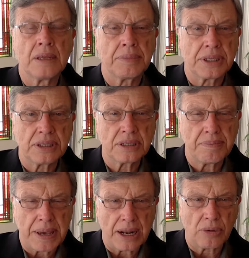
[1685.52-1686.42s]
But this is
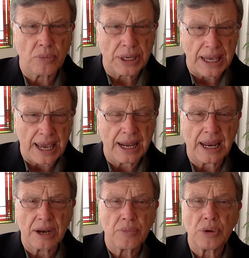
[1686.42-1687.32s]
a battle we
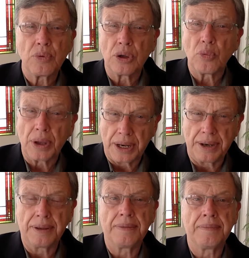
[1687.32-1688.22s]
can and we will
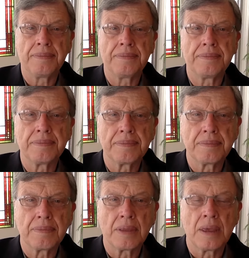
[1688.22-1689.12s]
win.
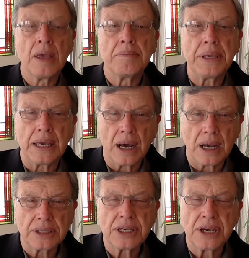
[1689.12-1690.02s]

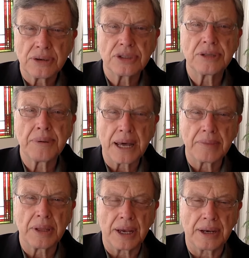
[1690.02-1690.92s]
Because here's the
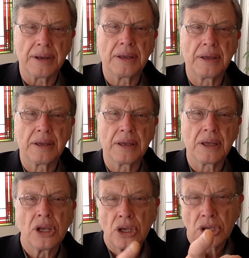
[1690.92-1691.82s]
bottom line.
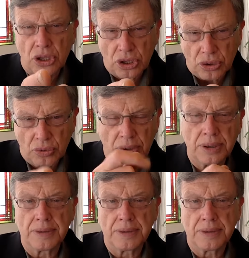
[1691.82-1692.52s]
You